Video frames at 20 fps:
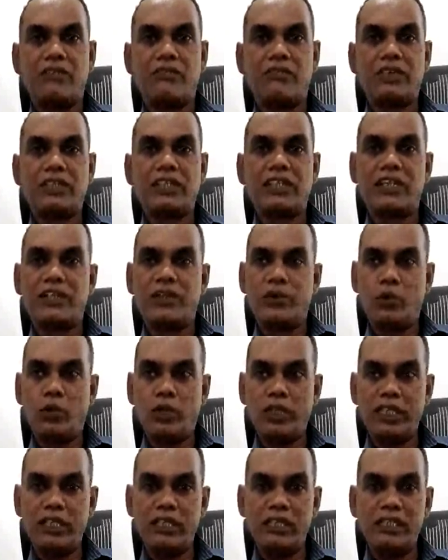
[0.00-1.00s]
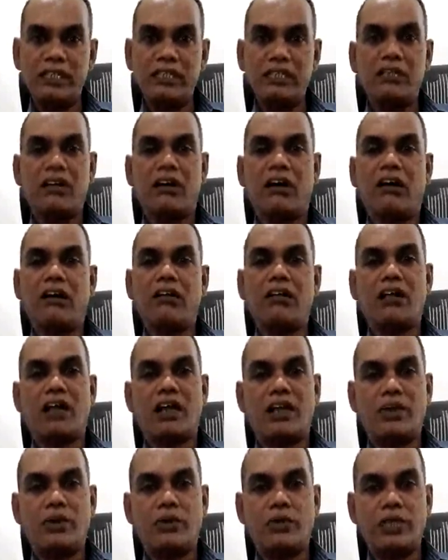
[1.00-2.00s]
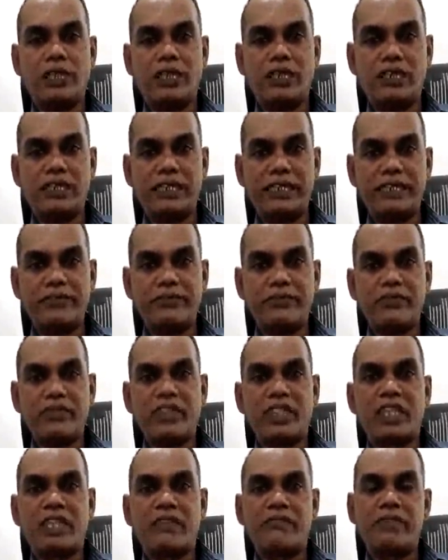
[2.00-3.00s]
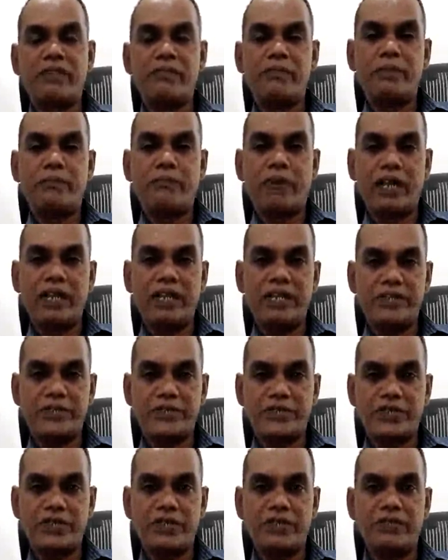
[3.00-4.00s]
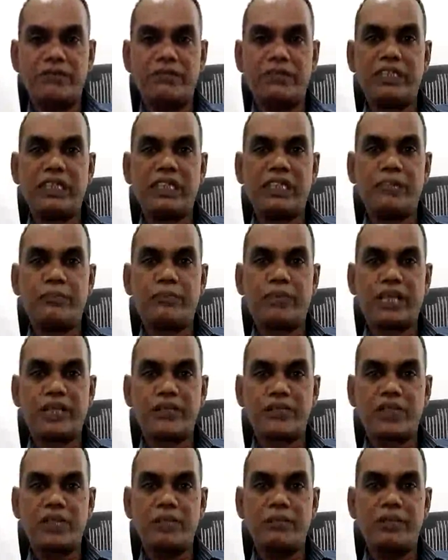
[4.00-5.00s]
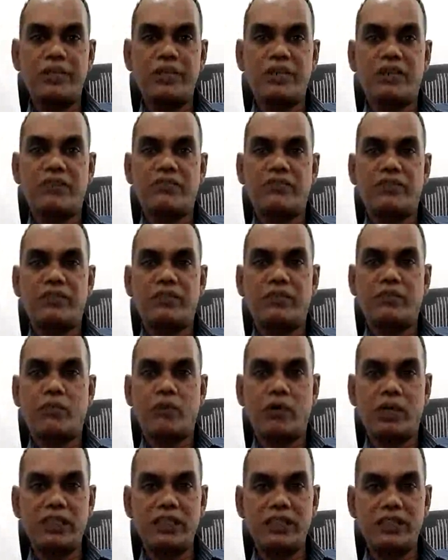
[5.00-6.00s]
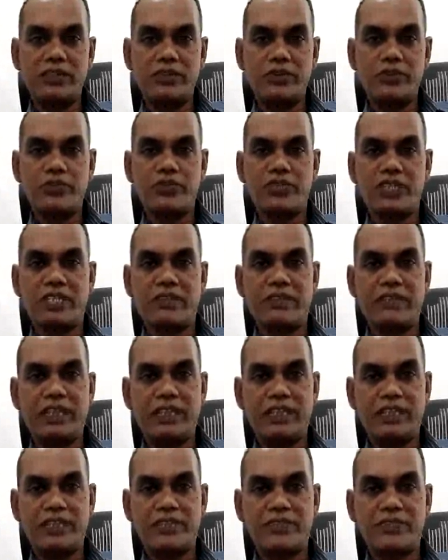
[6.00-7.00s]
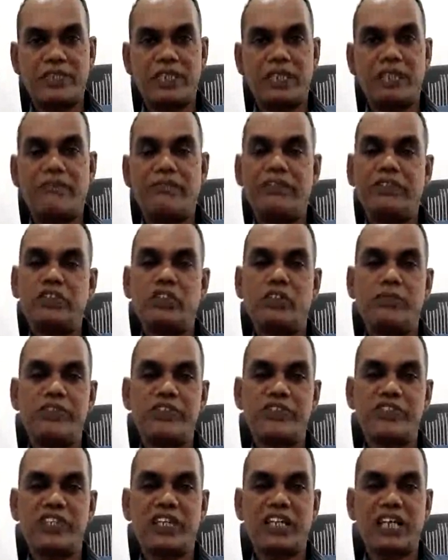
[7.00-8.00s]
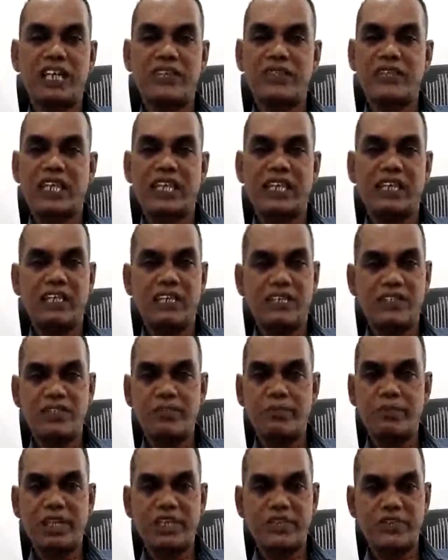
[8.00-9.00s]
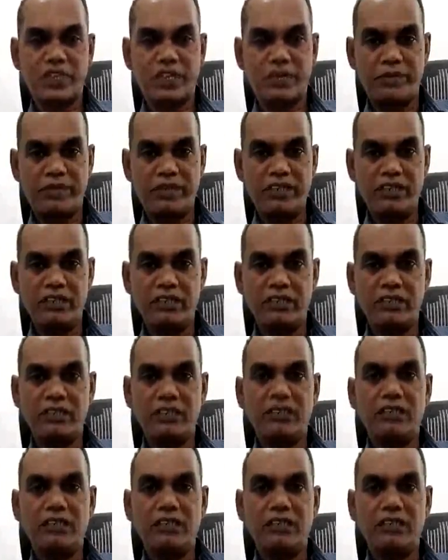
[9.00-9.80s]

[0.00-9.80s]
whether knowingly or unknowingly, will be punished with the imprisonment of 1 year to 7 years, which will be treated as a rigorous imprisonment,